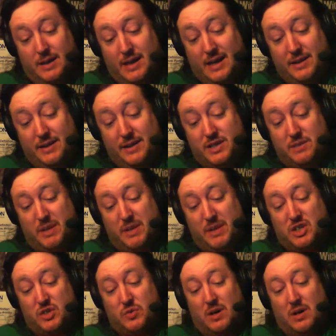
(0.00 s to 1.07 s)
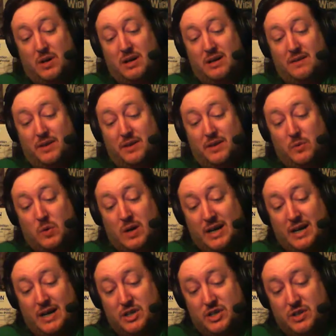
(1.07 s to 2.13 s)
And that's a bit strong of a
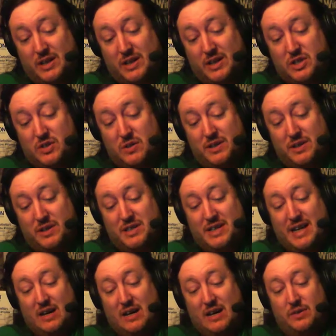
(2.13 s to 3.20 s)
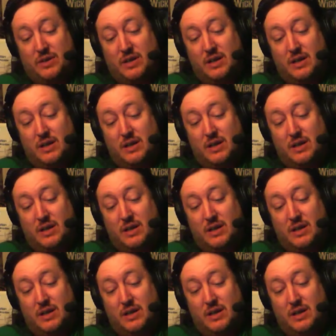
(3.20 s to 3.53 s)
wattage, so let's turn this down.